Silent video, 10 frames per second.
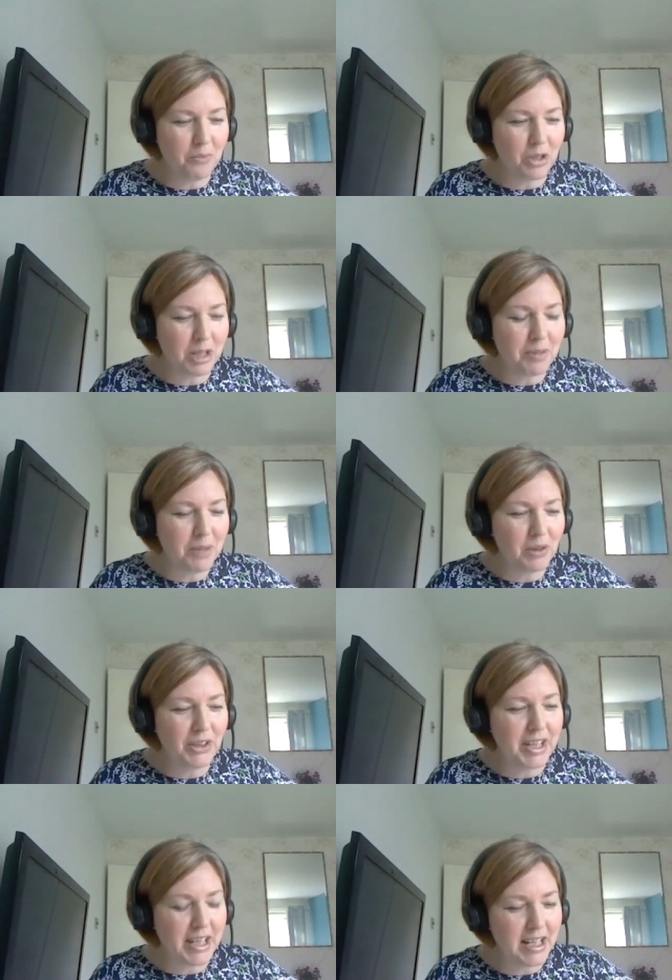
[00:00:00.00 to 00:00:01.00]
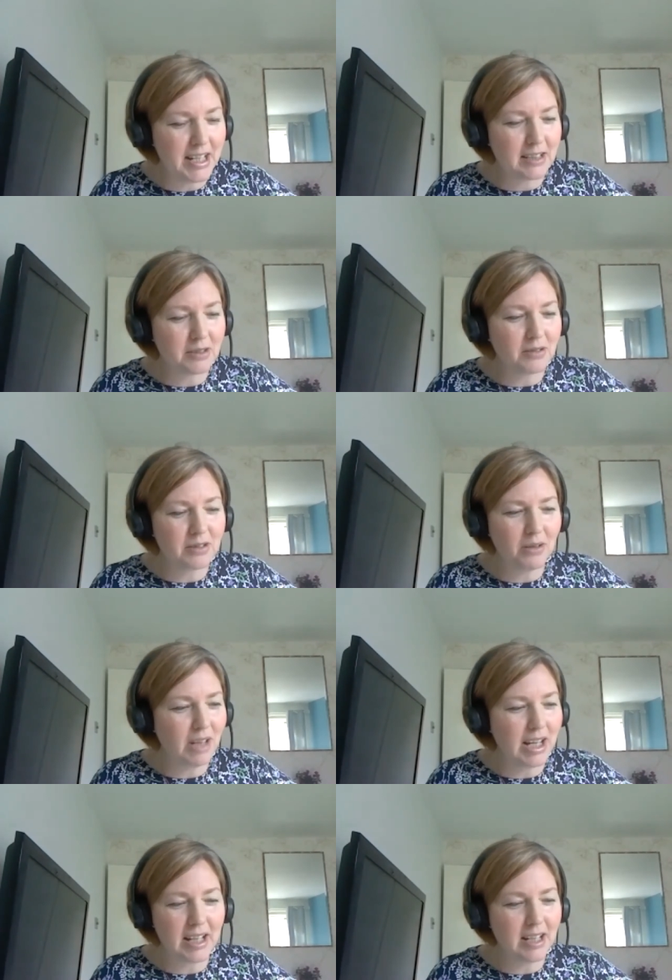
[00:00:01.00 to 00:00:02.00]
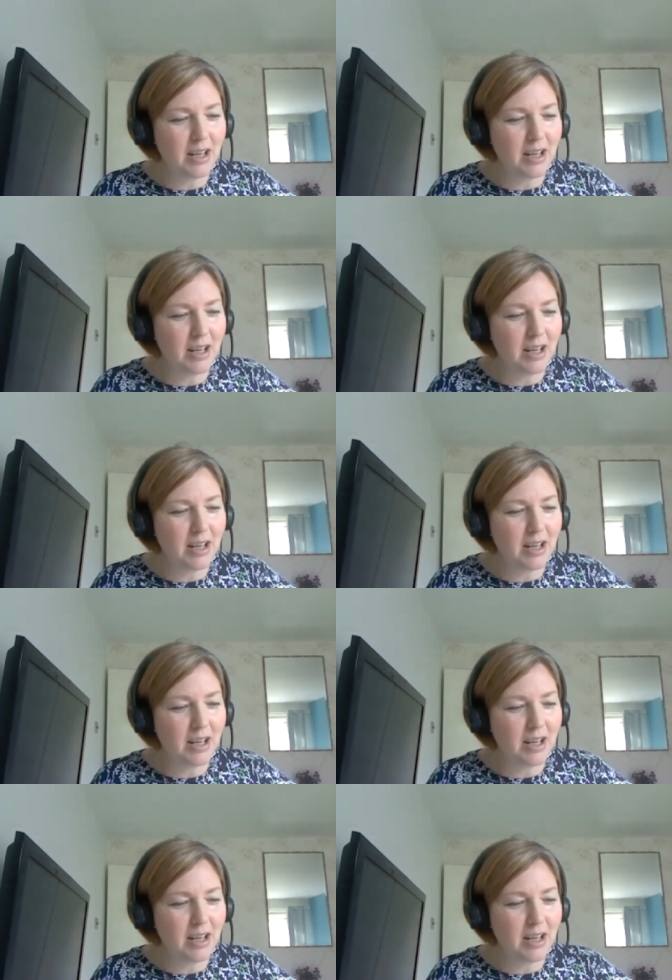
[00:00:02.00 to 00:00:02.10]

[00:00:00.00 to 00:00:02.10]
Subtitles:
money people need. It's also like,